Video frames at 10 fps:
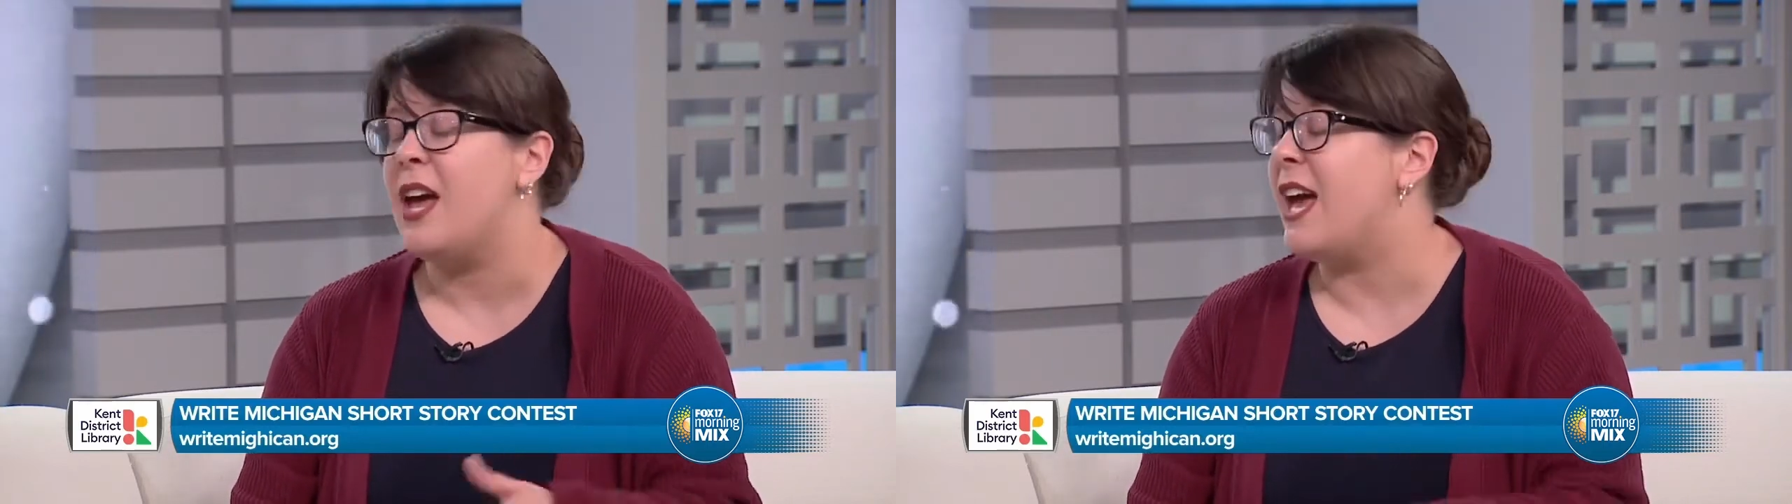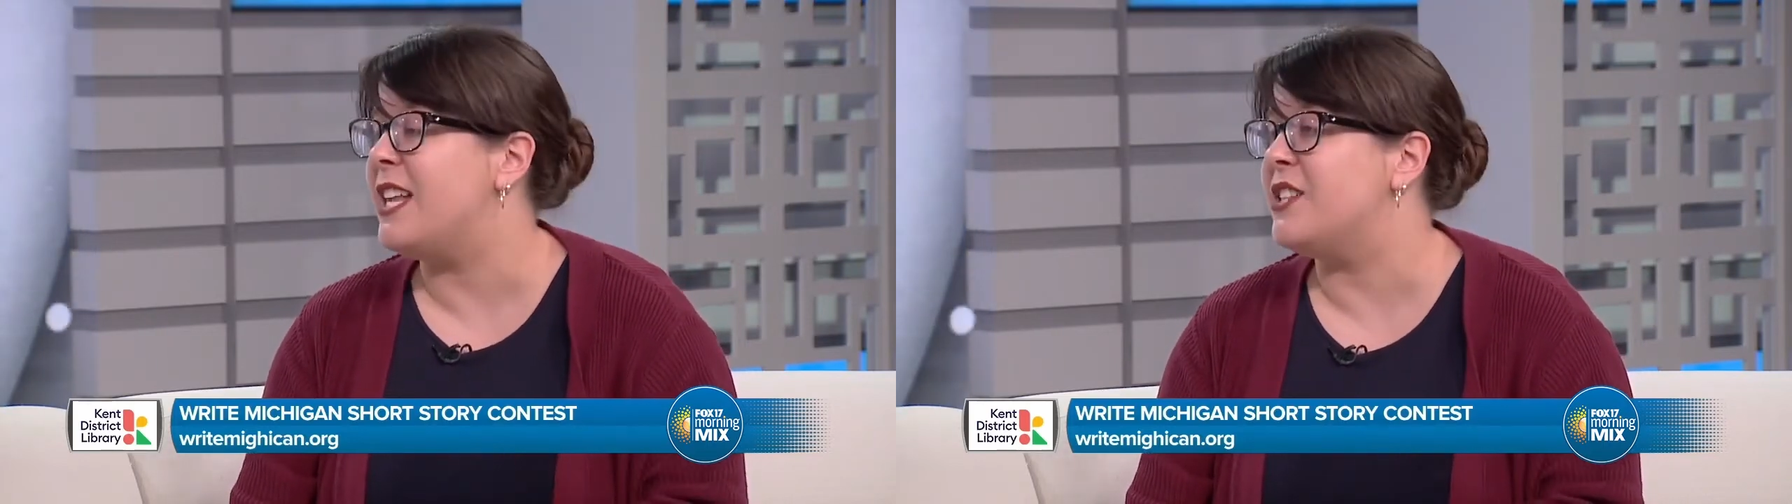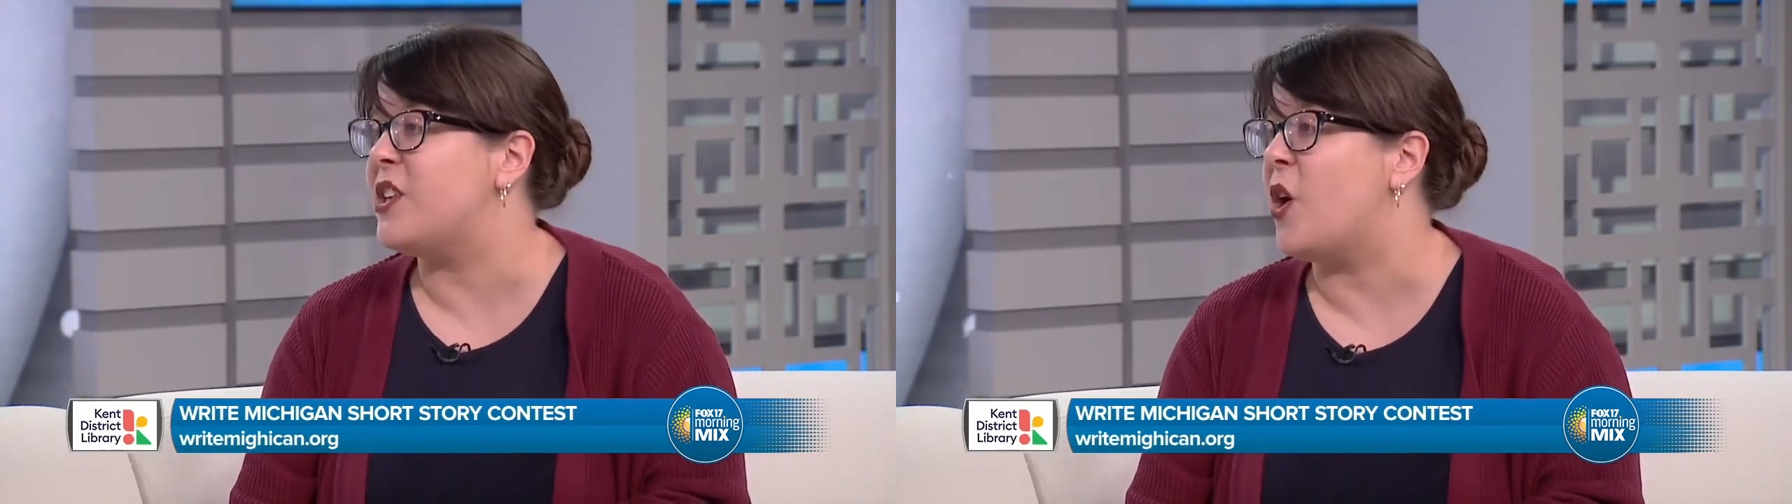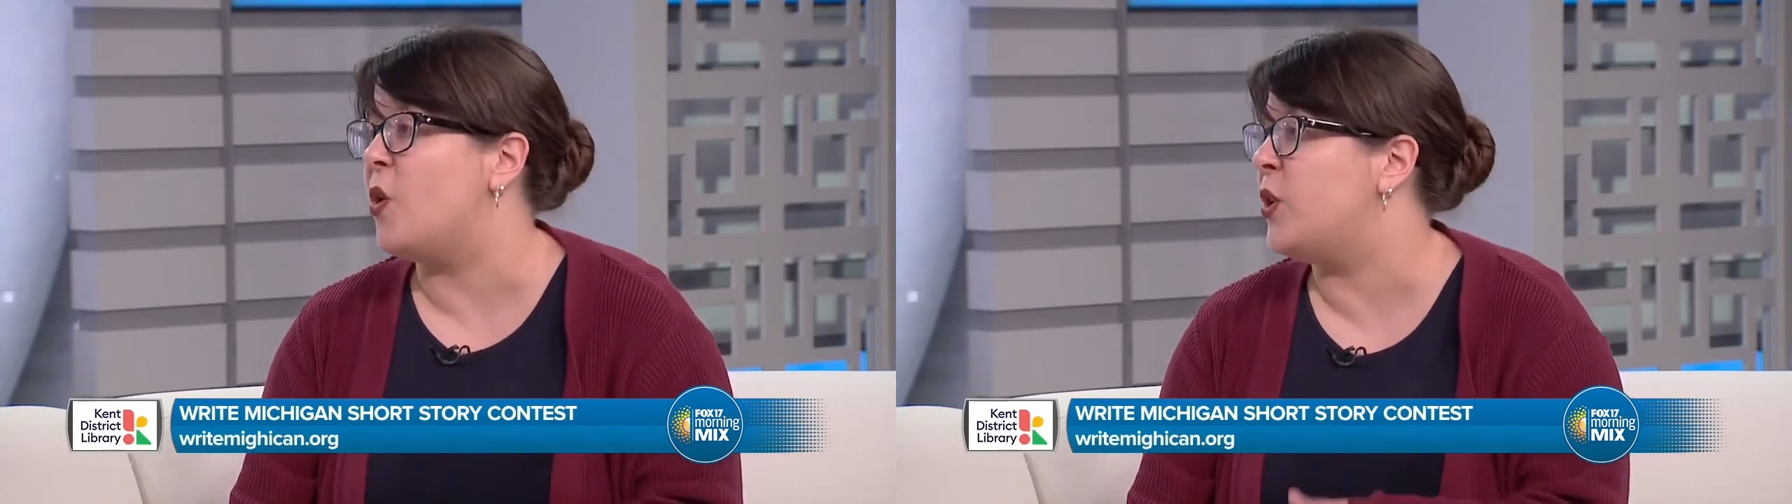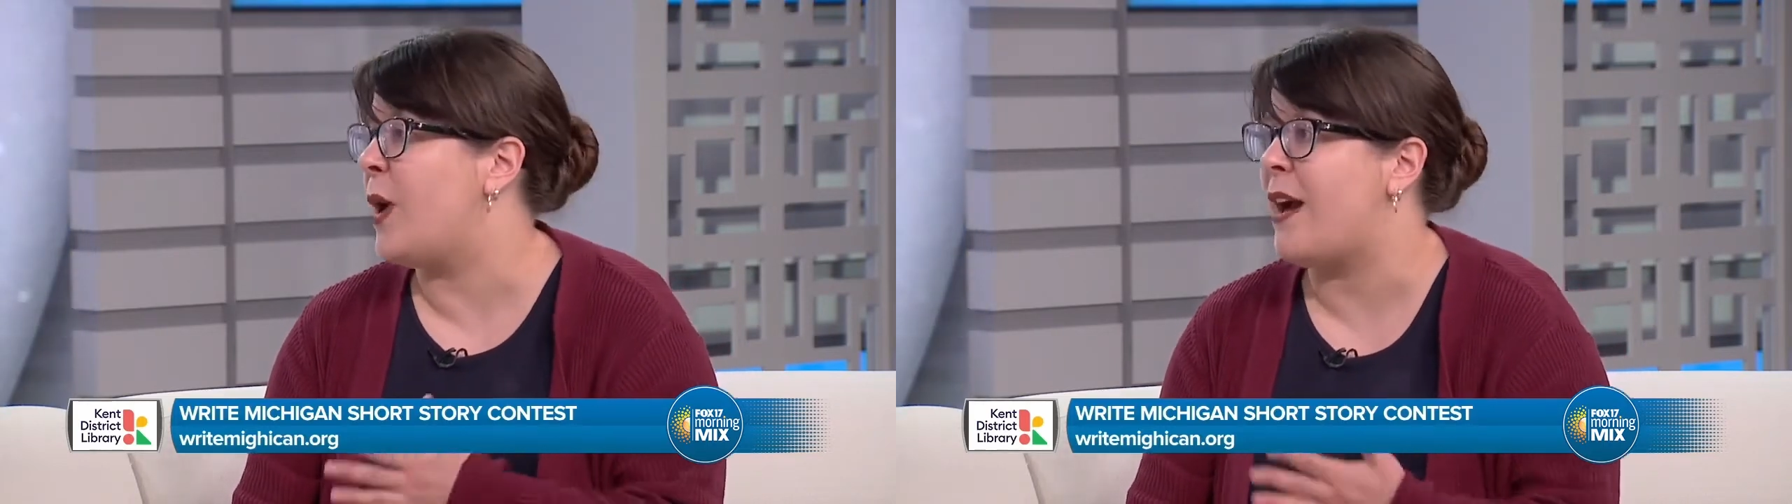And so
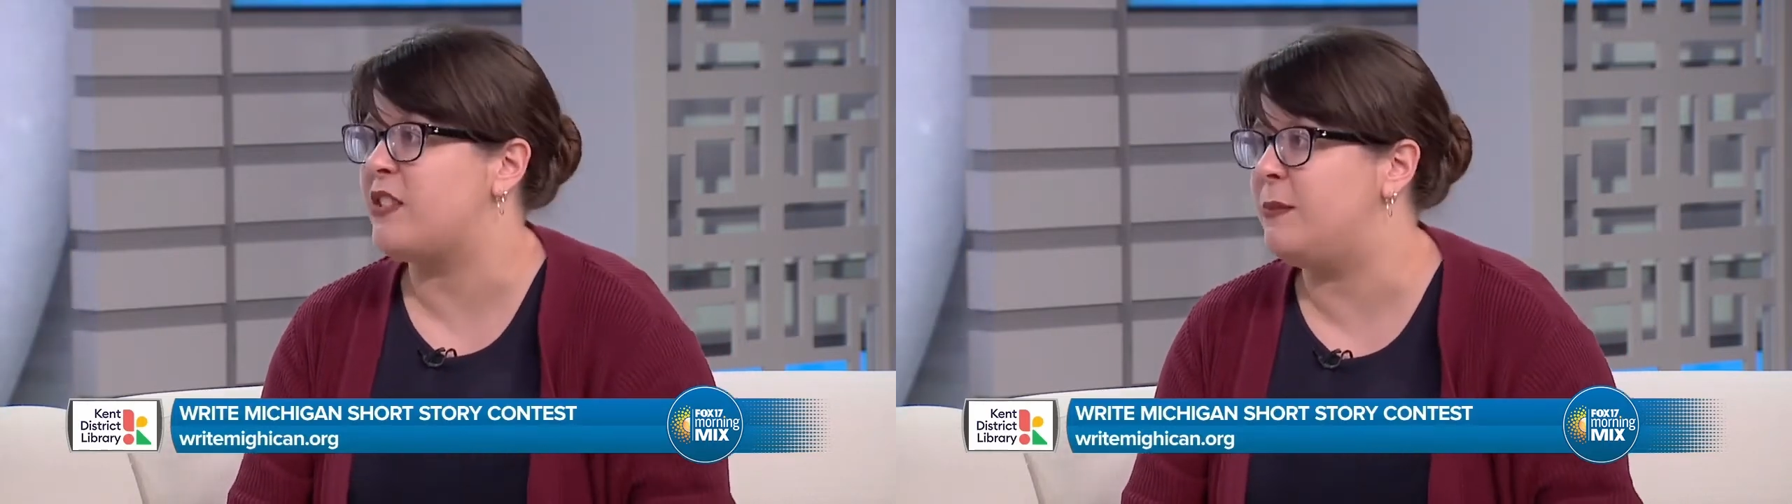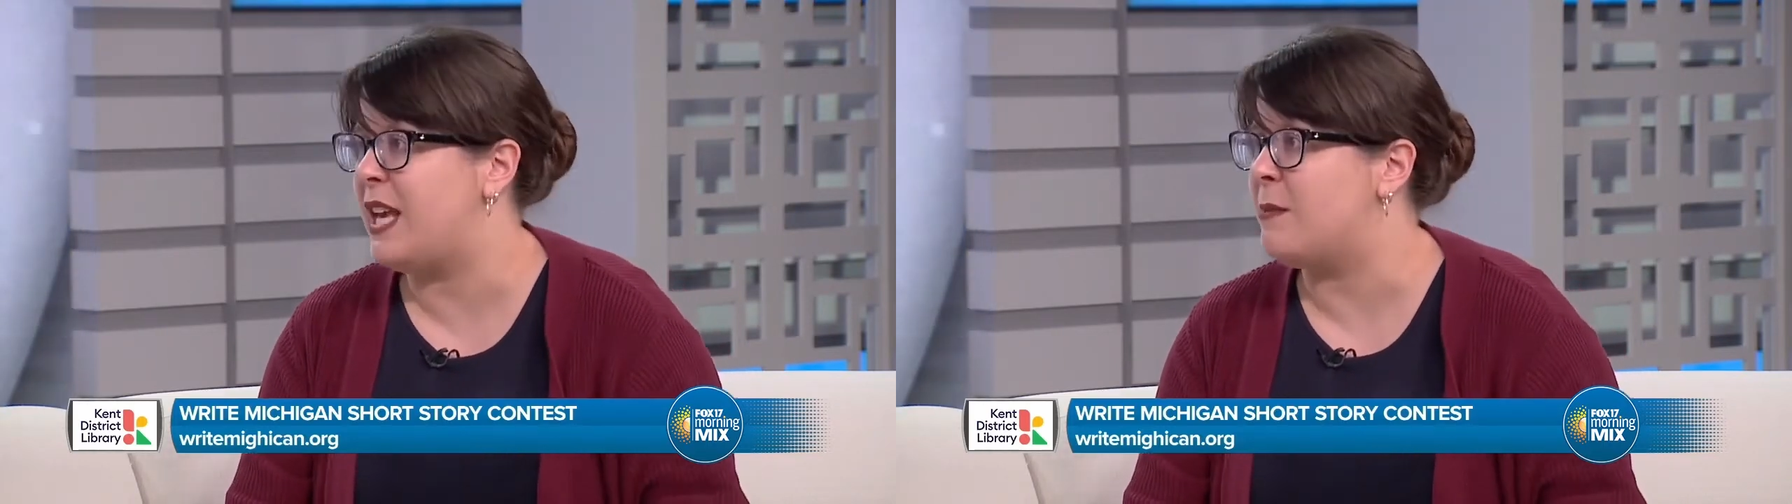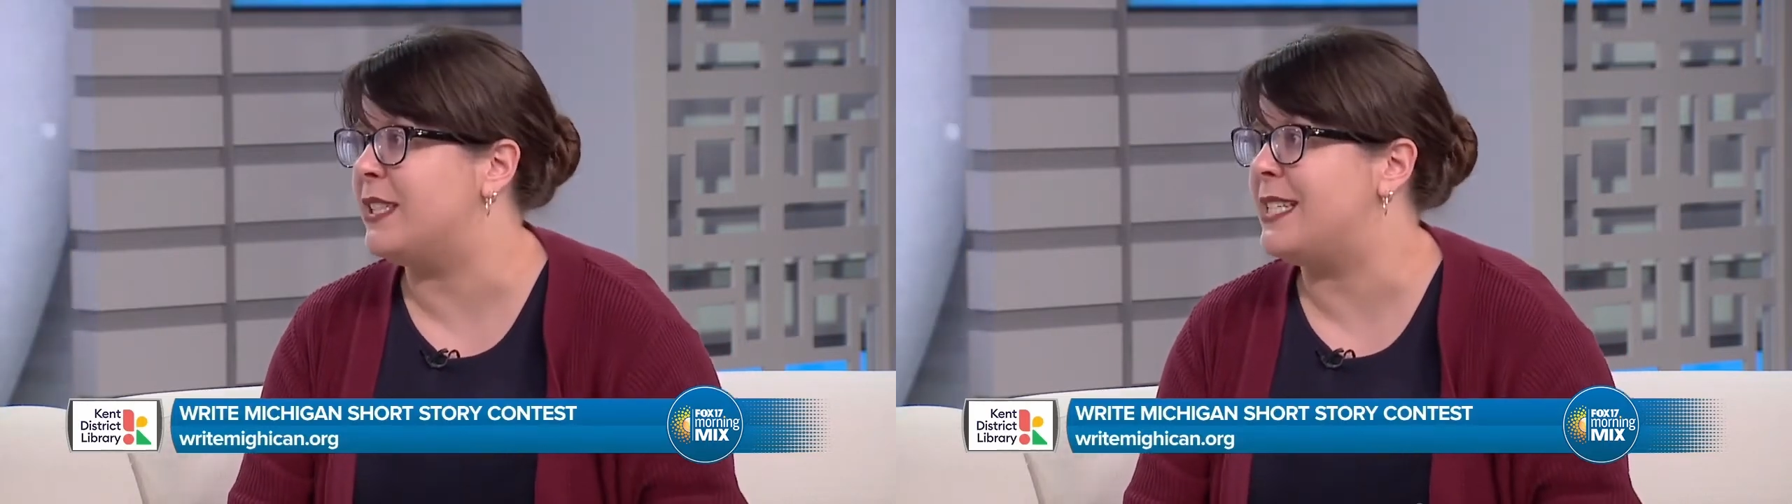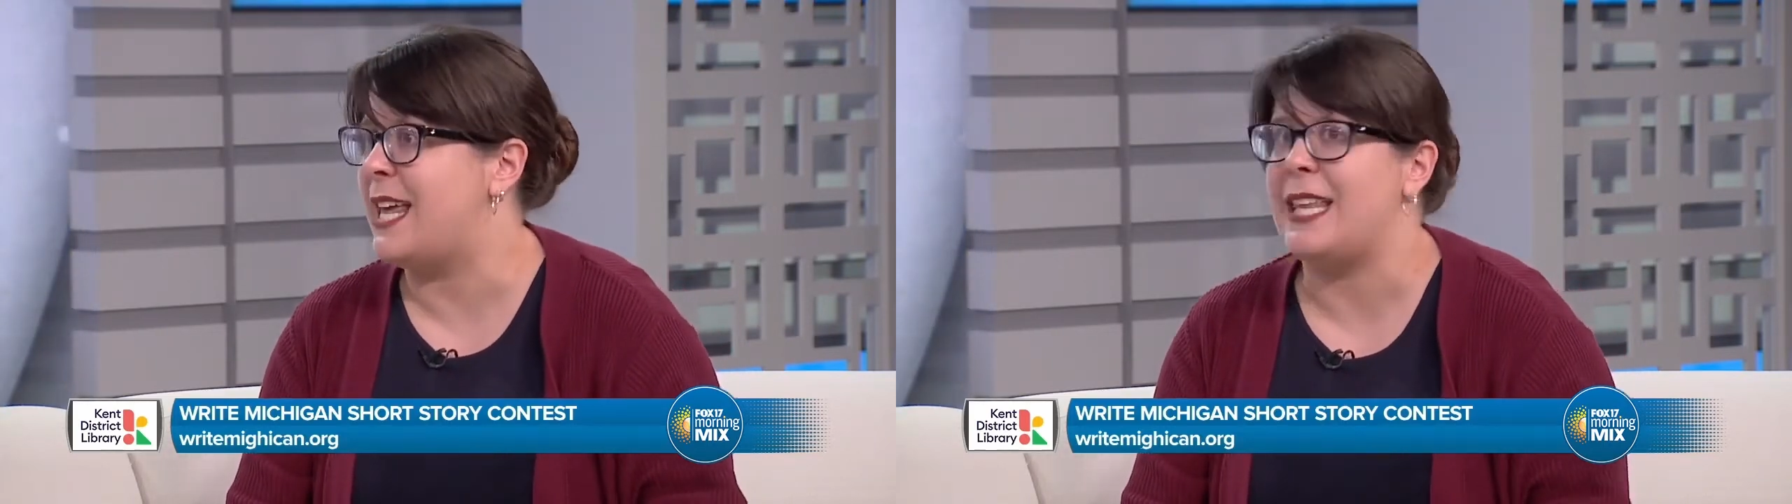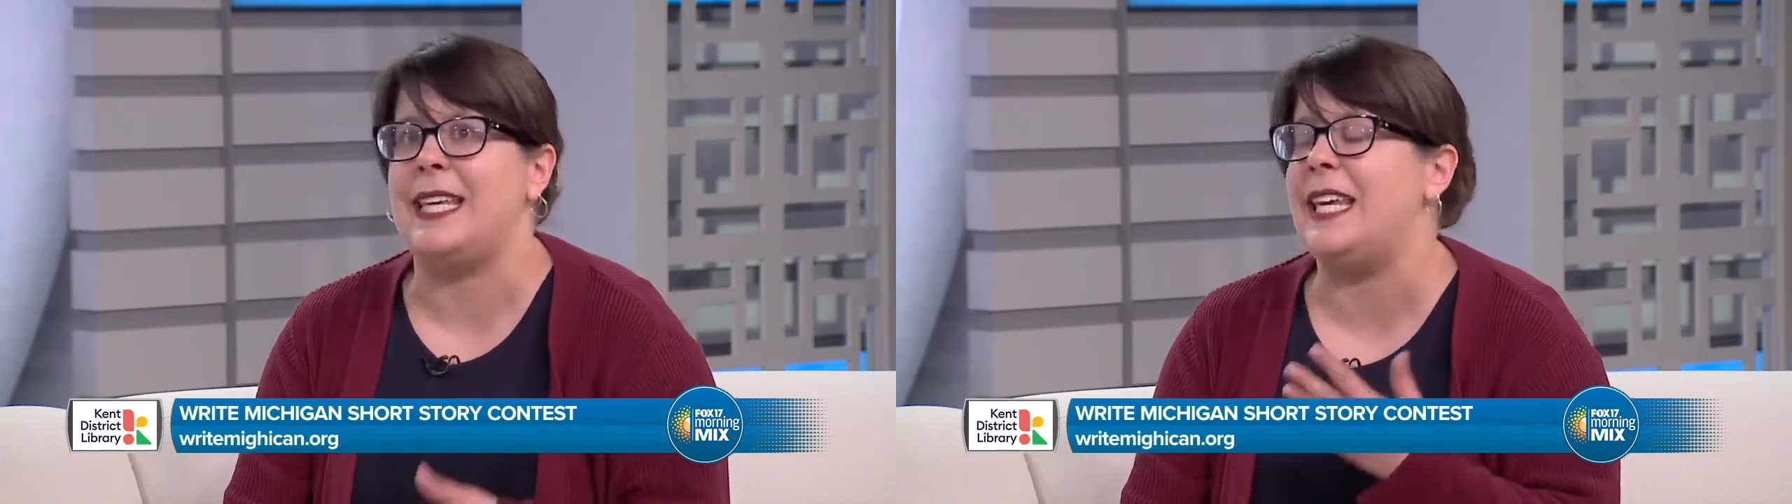you have to be able to
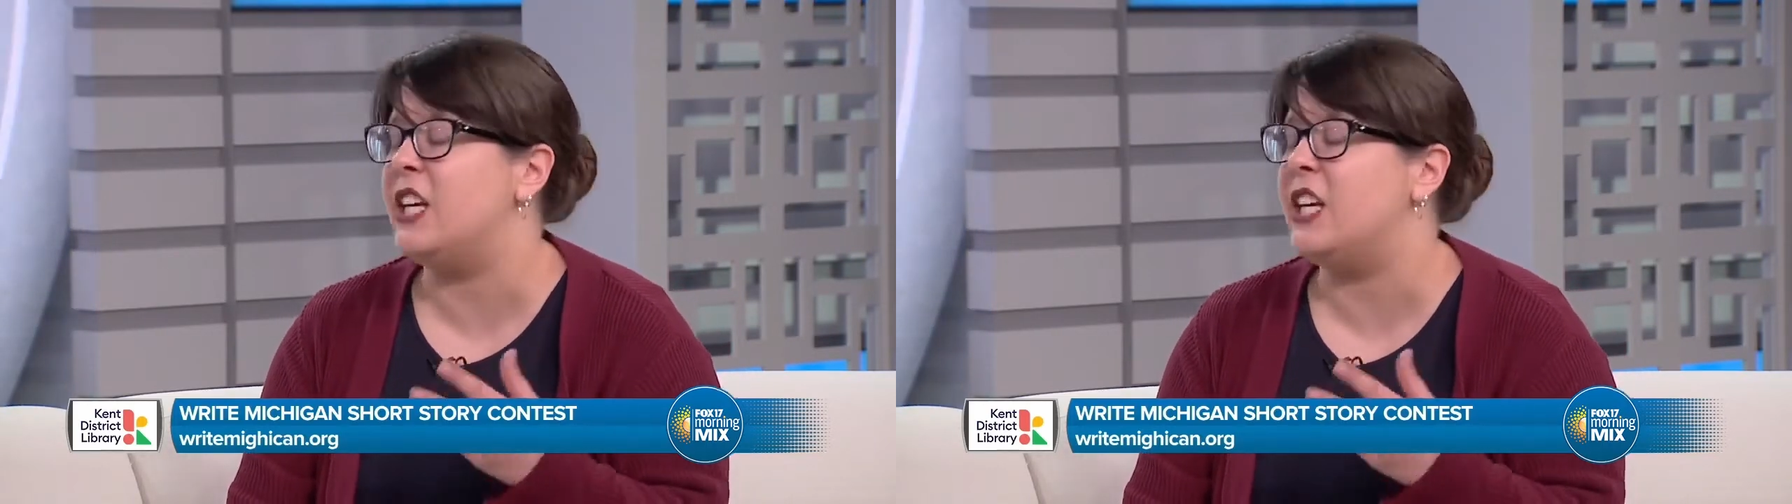say, like,